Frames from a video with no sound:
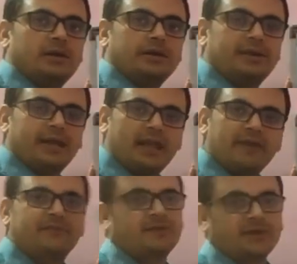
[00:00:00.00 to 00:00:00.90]

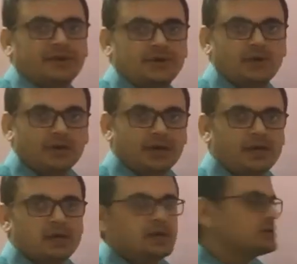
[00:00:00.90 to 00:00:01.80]
derived unit.
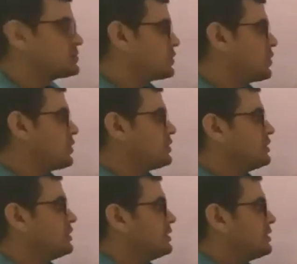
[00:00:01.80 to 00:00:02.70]
Okay, so
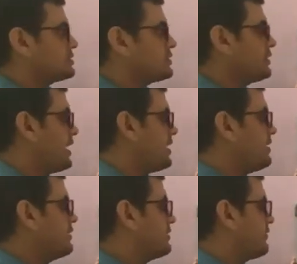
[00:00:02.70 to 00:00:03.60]
student,
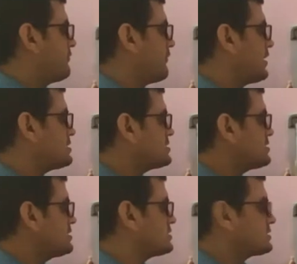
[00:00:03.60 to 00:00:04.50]
the
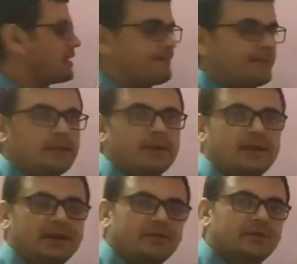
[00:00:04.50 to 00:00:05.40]
first
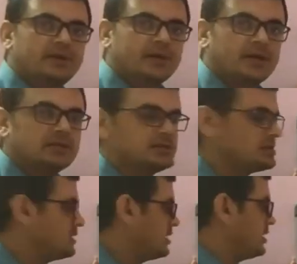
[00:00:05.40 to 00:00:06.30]
supplementary unit
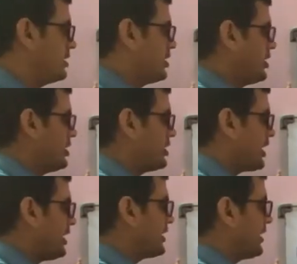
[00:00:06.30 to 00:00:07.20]
is
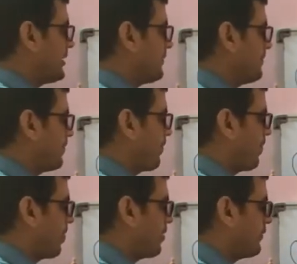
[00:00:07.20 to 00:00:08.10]
radian.
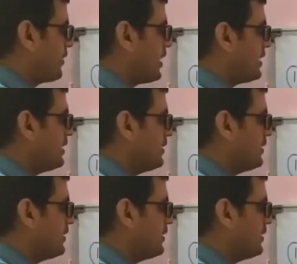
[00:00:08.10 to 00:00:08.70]
What?